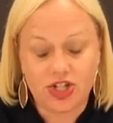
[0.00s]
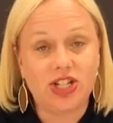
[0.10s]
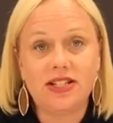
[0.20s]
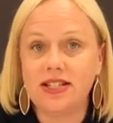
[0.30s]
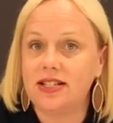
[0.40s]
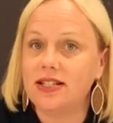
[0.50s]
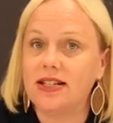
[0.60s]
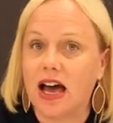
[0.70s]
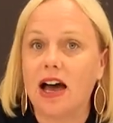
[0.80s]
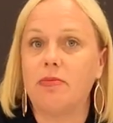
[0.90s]
Jesus does
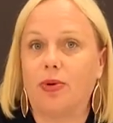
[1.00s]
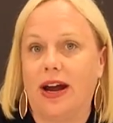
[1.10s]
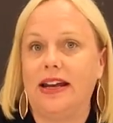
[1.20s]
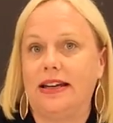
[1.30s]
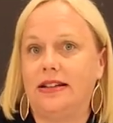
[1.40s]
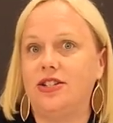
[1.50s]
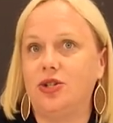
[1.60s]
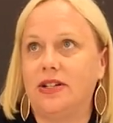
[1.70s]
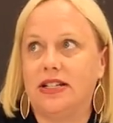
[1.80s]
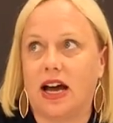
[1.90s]
not break
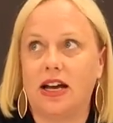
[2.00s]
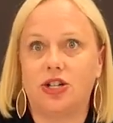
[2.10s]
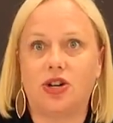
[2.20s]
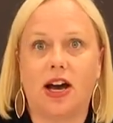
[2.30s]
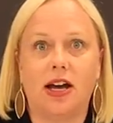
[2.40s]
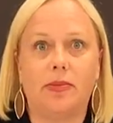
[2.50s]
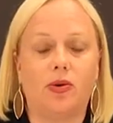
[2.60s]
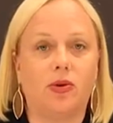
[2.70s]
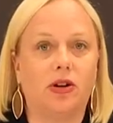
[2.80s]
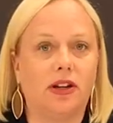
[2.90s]
into a diatribe
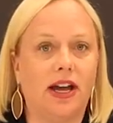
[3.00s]
or